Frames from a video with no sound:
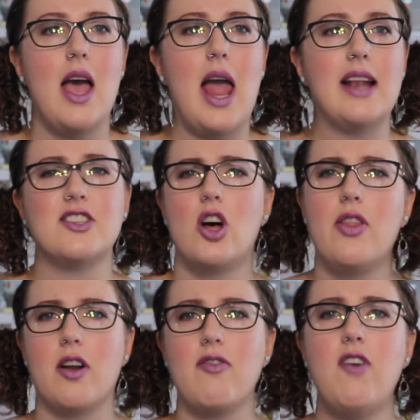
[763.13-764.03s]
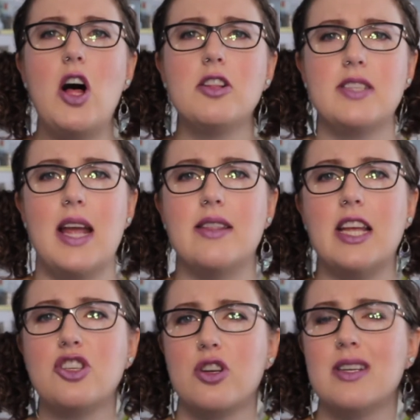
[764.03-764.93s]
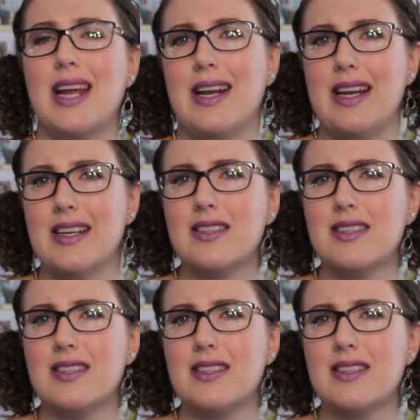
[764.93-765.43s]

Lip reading: And it's all their fault, and they shouldn't get any